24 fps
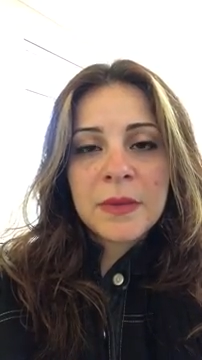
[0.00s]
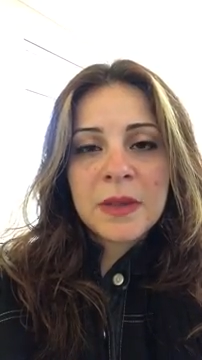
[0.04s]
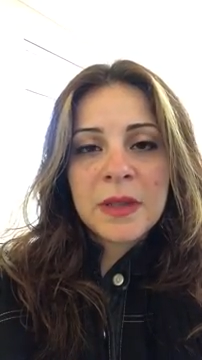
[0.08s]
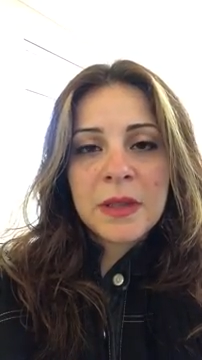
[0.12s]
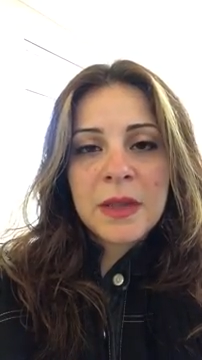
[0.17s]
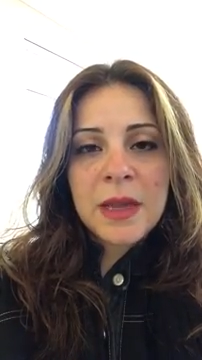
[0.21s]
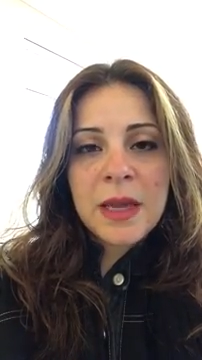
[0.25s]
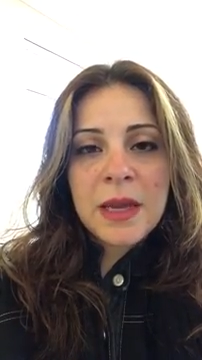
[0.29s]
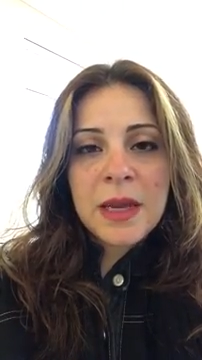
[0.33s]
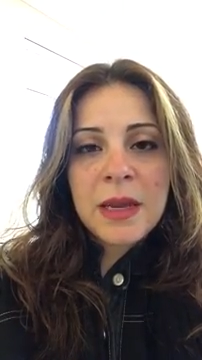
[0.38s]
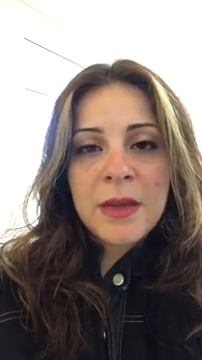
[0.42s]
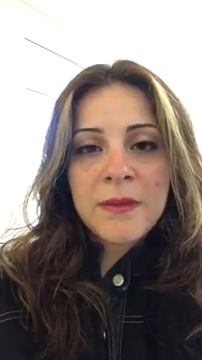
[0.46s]
the
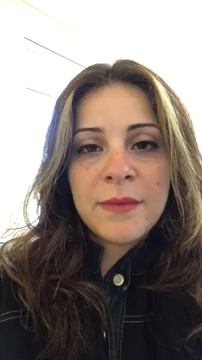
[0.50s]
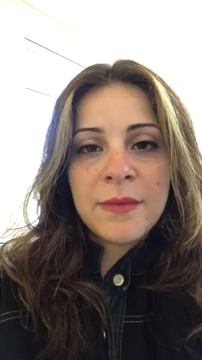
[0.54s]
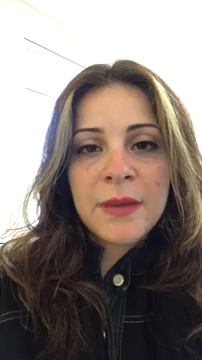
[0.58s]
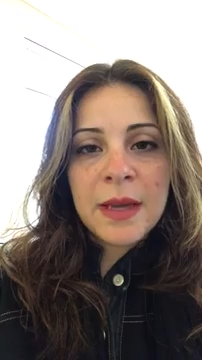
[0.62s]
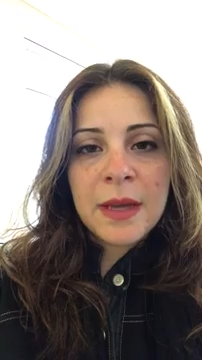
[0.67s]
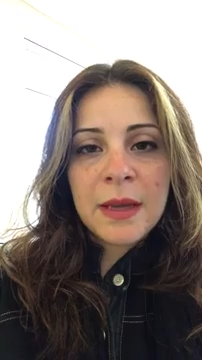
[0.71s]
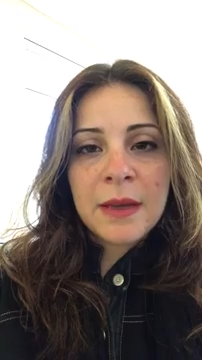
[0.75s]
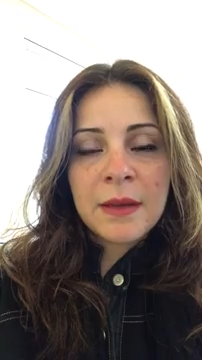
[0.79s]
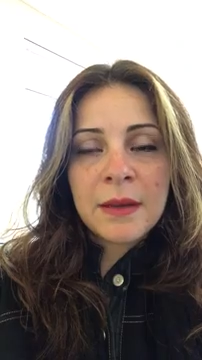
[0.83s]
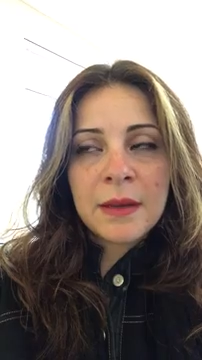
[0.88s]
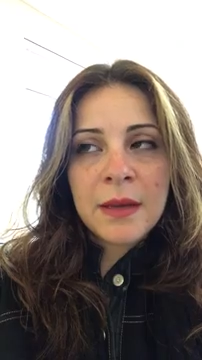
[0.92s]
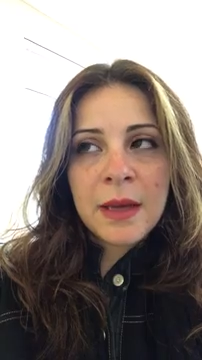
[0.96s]
late
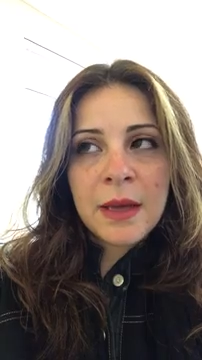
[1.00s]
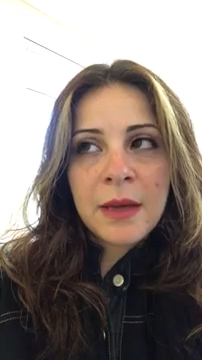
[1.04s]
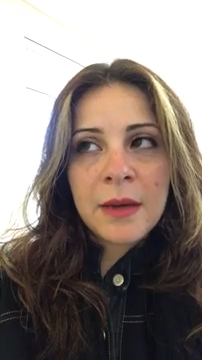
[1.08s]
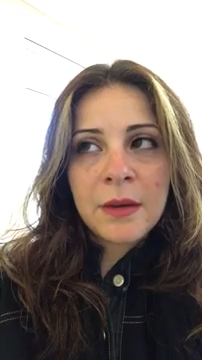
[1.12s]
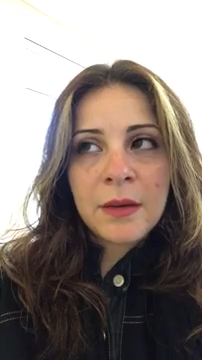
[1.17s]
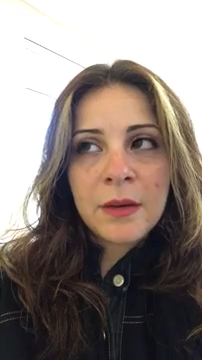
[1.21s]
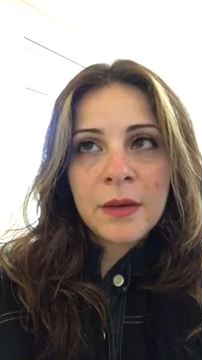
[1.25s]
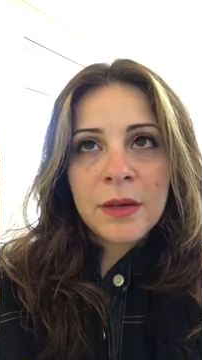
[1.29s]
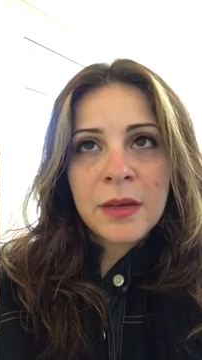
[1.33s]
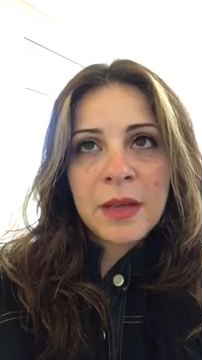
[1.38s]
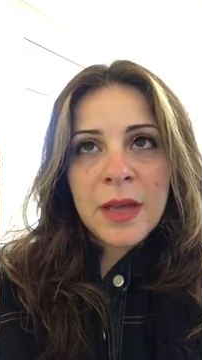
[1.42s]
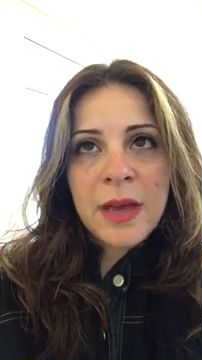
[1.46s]
evening, like
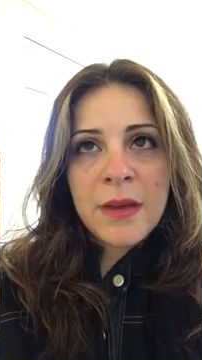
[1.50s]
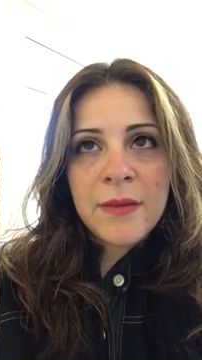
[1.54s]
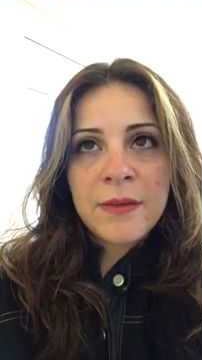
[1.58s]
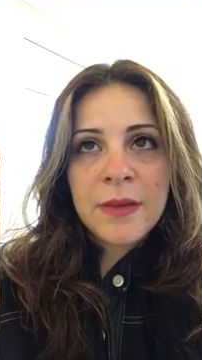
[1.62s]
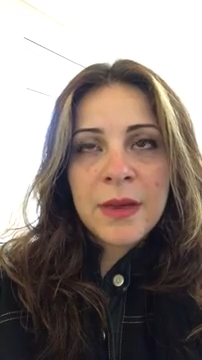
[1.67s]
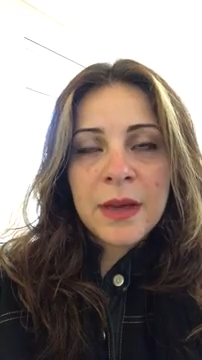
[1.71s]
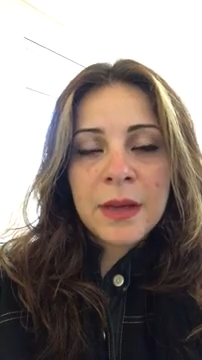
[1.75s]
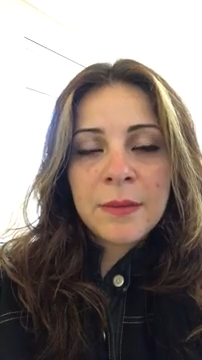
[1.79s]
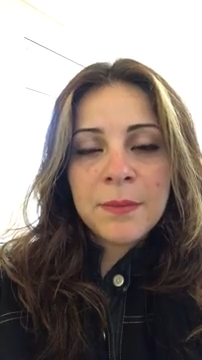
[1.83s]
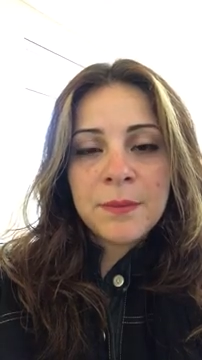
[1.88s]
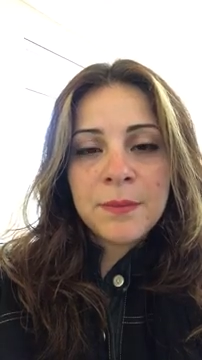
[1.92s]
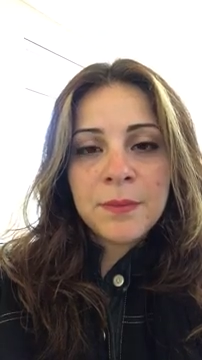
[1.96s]
early
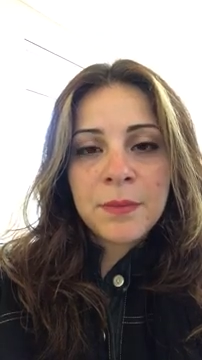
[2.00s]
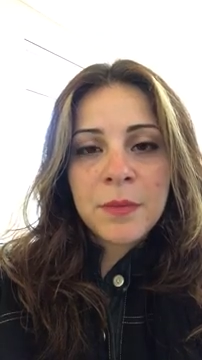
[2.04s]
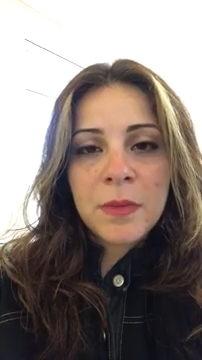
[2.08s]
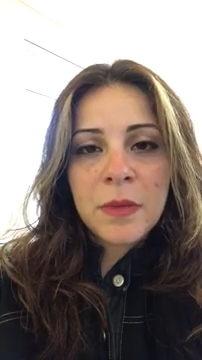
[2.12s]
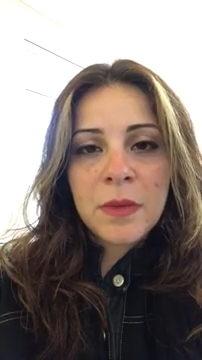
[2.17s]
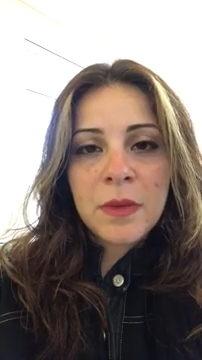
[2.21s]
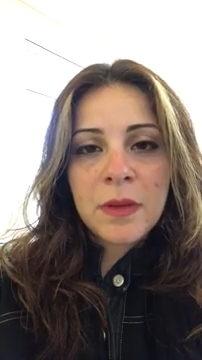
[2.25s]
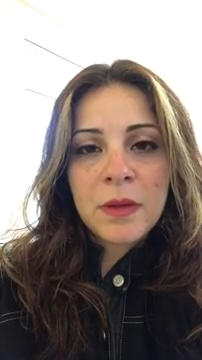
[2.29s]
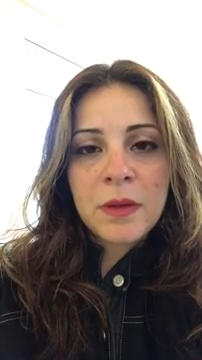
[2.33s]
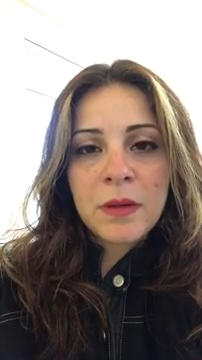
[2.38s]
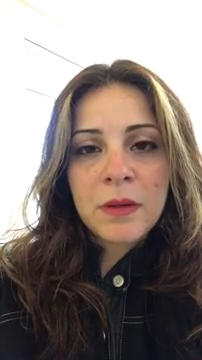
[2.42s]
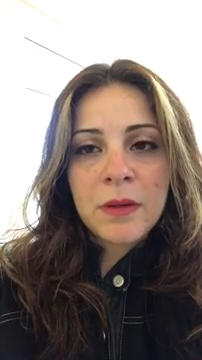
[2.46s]
evening,
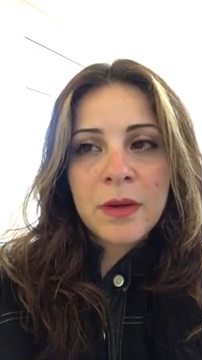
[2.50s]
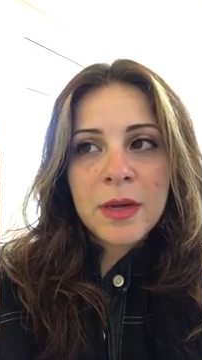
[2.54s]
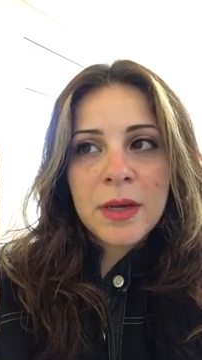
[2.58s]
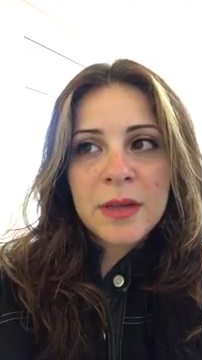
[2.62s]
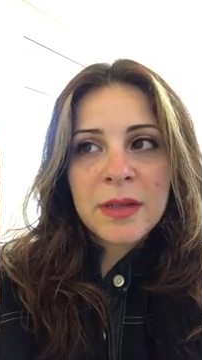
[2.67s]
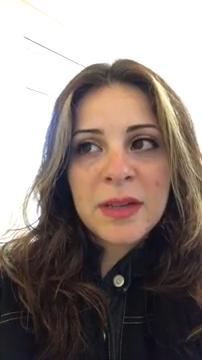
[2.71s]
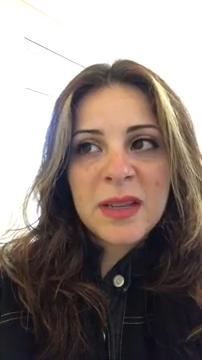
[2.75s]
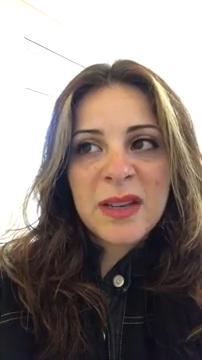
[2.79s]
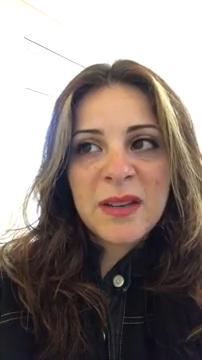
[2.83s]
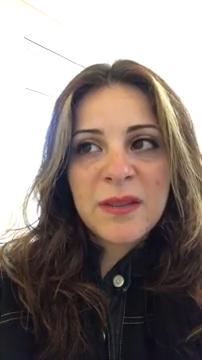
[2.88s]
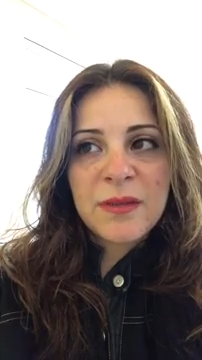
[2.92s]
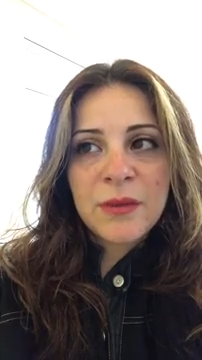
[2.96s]

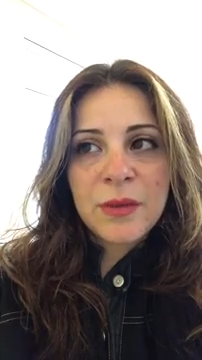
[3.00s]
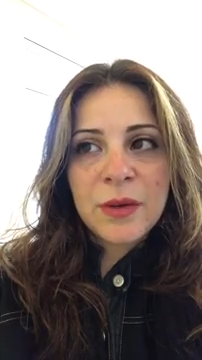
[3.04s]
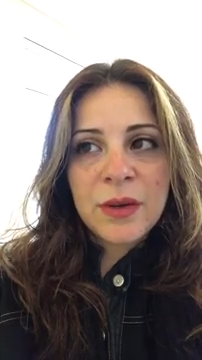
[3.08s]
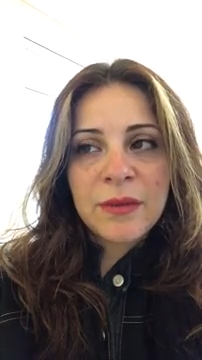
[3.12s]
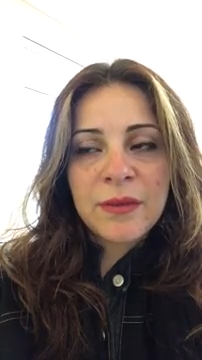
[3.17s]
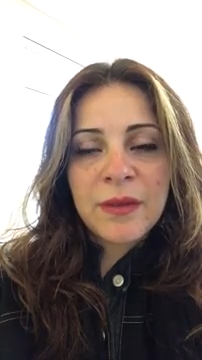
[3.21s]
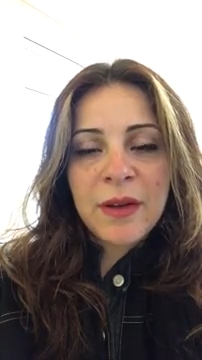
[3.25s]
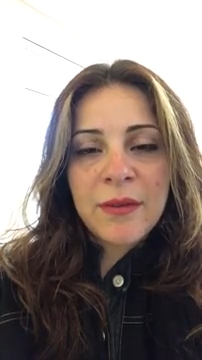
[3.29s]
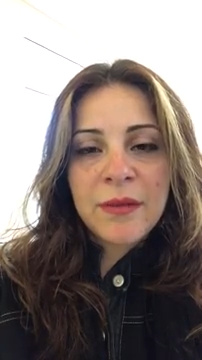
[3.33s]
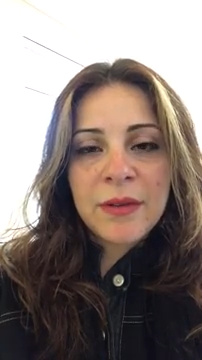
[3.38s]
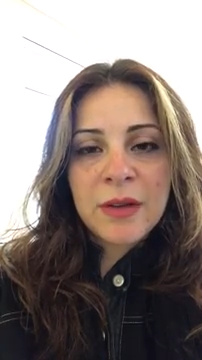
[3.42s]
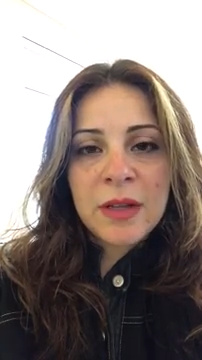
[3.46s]
around like 4 or
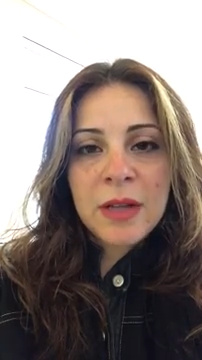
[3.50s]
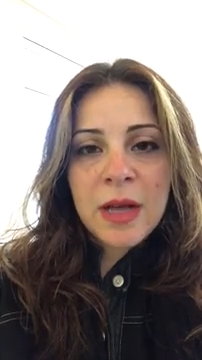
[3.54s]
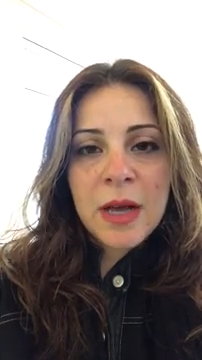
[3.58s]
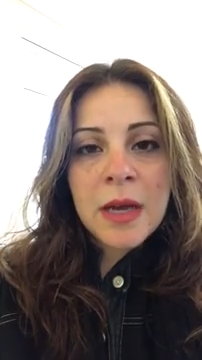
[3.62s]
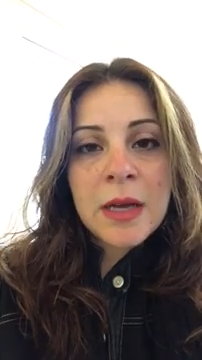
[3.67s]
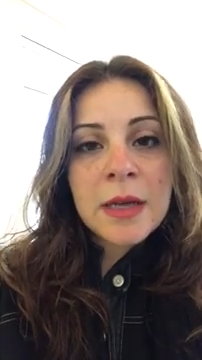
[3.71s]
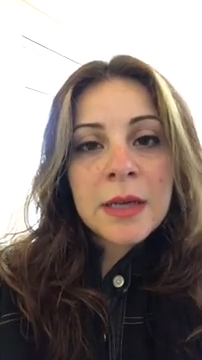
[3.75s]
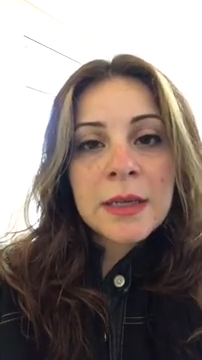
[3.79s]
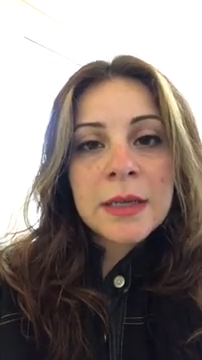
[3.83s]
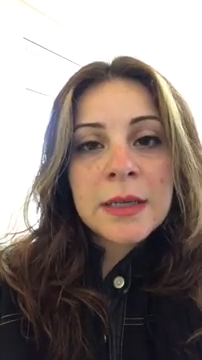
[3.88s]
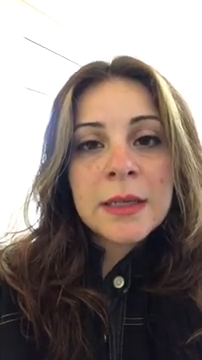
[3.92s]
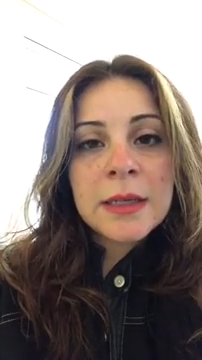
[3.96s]
5
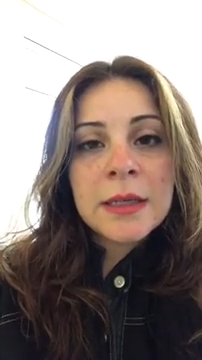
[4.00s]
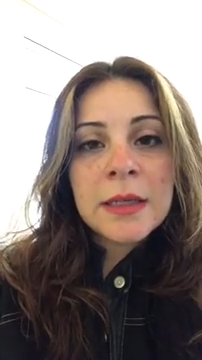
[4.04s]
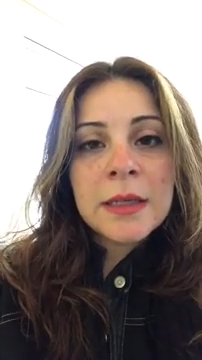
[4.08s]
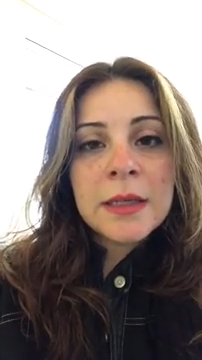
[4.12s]
o'clock.